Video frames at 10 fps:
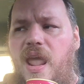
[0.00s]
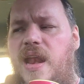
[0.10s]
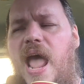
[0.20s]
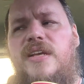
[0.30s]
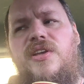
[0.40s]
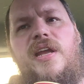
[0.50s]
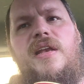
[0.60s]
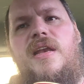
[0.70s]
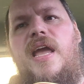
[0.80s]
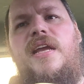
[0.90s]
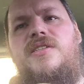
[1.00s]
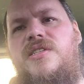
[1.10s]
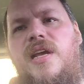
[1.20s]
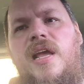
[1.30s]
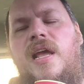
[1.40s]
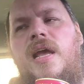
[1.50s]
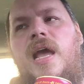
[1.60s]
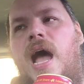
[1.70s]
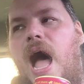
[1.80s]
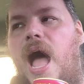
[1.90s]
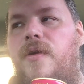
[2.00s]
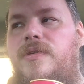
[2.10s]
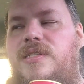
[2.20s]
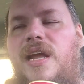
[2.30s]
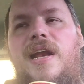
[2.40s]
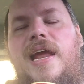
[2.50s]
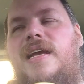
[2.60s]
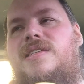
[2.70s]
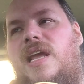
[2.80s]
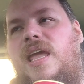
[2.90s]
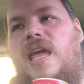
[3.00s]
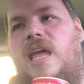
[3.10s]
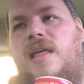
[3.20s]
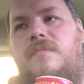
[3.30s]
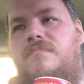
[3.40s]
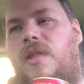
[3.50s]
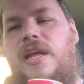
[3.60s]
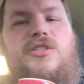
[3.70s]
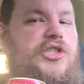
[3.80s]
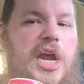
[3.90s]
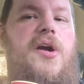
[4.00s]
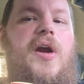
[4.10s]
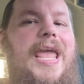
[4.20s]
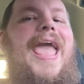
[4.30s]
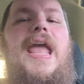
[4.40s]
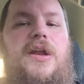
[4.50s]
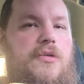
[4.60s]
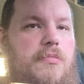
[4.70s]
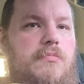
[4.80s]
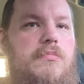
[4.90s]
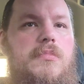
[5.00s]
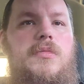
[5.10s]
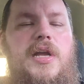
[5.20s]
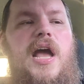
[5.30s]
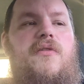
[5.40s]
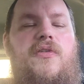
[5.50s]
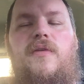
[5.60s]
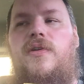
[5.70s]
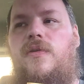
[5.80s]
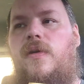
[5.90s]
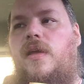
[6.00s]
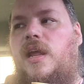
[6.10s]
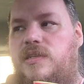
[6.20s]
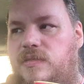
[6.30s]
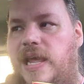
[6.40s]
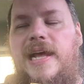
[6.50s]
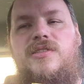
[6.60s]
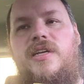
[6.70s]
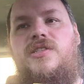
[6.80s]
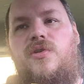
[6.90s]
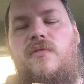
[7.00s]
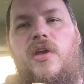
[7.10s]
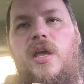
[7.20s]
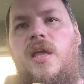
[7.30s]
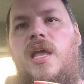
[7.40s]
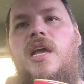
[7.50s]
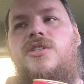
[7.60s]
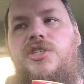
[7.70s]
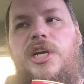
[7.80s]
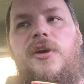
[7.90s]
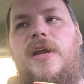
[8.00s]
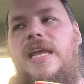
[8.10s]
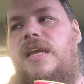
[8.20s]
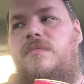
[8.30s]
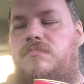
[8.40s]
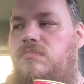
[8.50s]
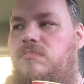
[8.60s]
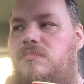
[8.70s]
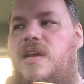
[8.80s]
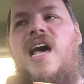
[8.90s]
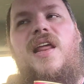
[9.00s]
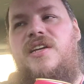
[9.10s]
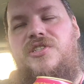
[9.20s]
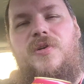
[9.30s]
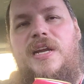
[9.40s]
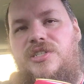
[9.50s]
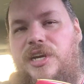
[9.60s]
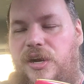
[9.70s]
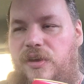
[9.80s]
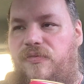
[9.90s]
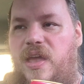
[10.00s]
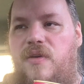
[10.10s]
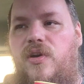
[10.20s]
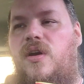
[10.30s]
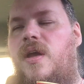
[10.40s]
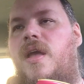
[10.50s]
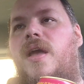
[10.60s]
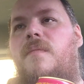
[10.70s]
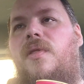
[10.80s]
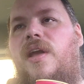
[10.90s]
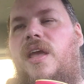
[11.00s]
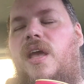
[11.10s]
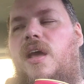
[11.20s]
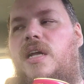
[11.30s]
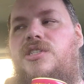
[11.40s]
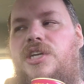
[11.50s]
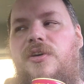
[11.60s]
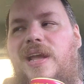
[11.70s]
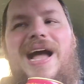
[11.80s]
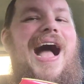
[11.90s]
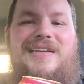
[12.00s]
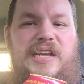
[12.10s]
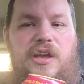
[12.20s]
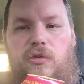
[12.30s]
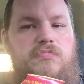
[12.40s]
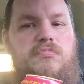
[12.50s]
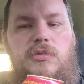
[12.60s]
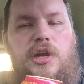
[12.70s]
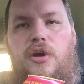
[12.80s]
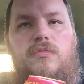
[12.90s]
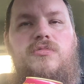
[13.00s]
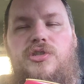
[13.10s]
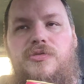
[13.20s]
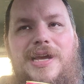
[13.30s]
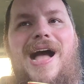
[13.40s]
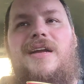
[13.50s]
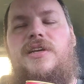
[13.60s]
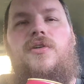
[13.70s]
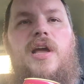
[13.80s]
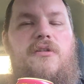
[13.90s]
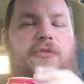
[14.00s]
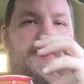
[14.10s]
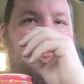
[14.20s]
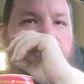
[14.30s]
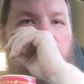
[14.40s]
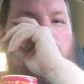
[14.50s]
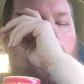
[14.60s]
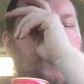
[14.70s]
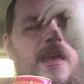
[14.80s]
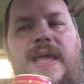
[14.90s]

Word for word: It has like a nice, I would say it has like a like a cherry aid kind of flavor to it. Like it has like sort of a cherry, not like a straight cherry flavor, but like a, a cherry cocktail, you know, juice cocktail kind of flavor. So